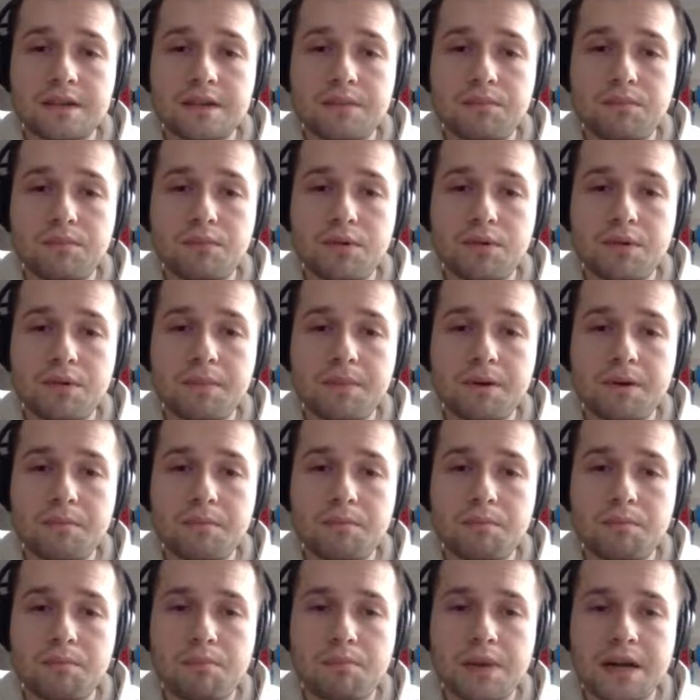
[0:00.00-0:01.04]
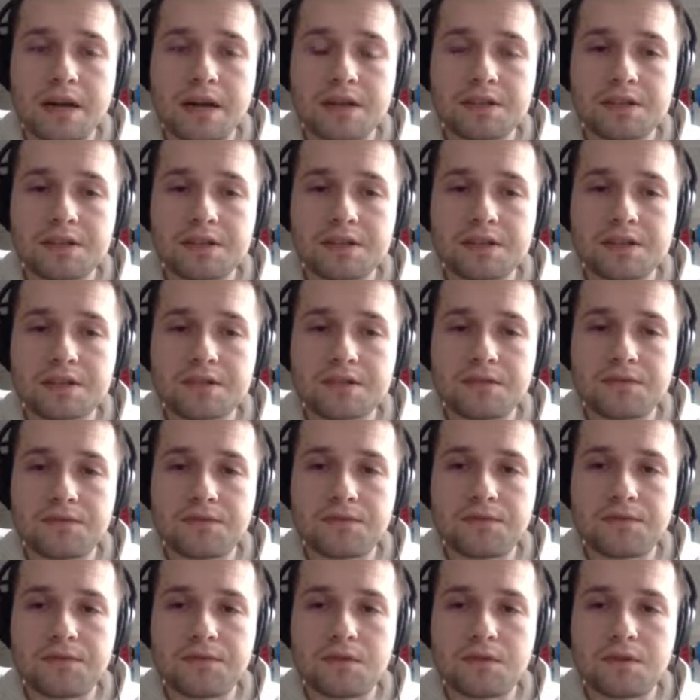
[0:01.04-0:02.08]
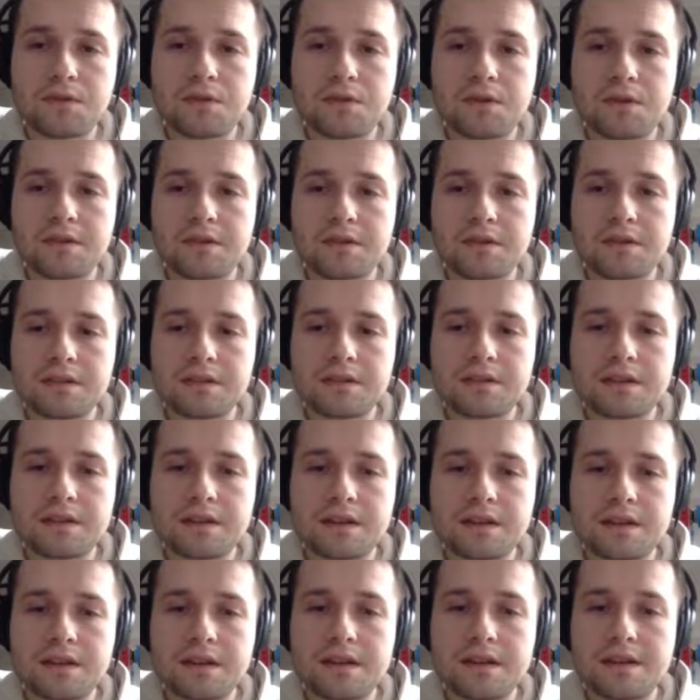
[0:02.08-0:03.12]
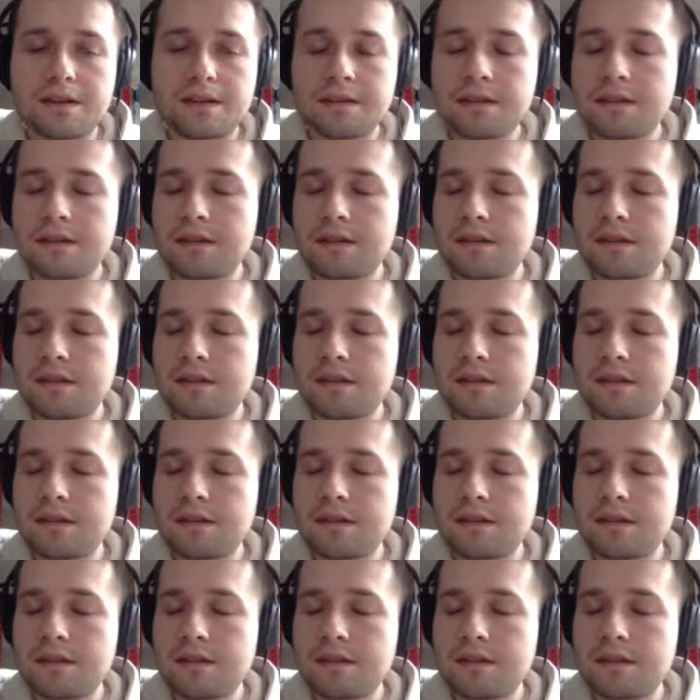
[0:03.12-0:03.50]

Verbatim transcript: the proper packages for the